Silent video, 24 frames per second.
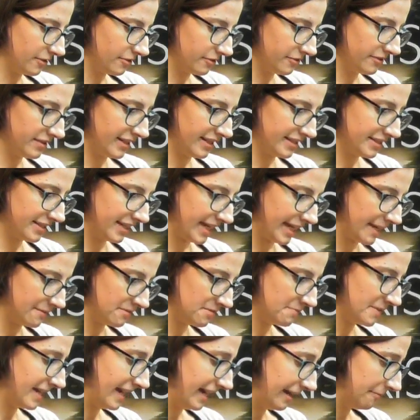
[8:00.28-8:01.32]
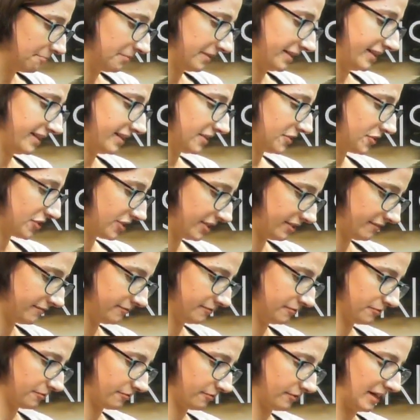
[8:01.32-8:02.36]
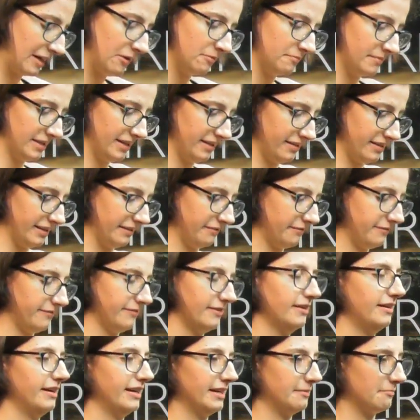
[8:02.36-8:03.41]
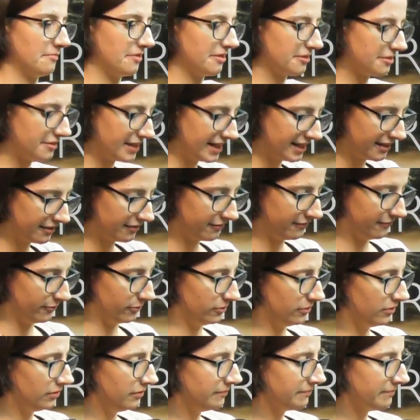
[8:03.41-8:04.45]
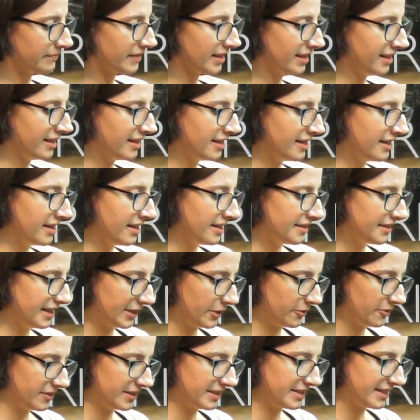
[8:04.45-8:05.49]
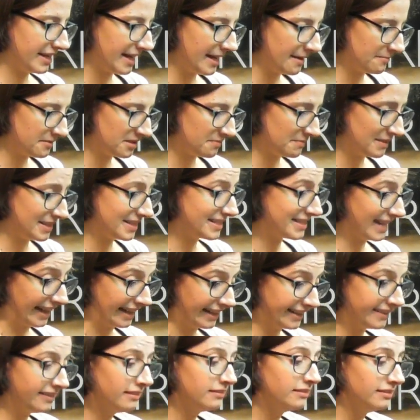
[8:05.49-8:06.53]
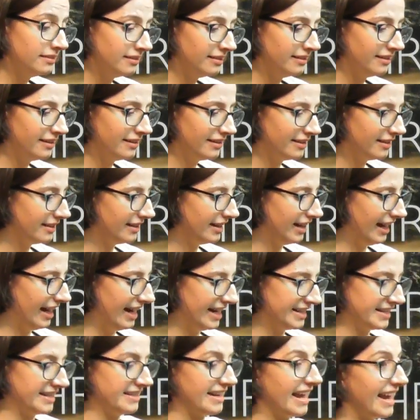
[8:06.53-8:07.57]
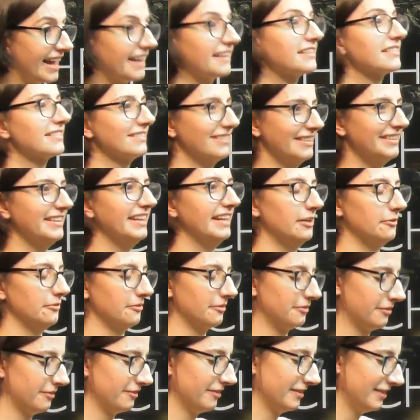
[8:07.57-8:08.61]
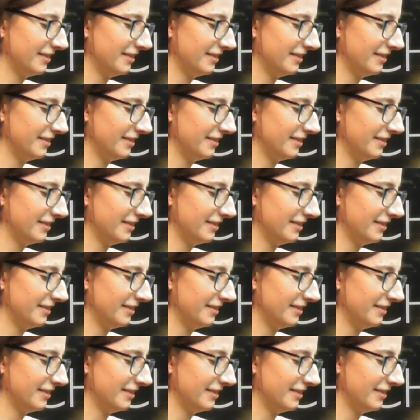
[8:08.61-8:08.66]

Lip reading: God has kept me happy and cheerful throughout my life. I'm thankful that God has kept me sane and in excellent health.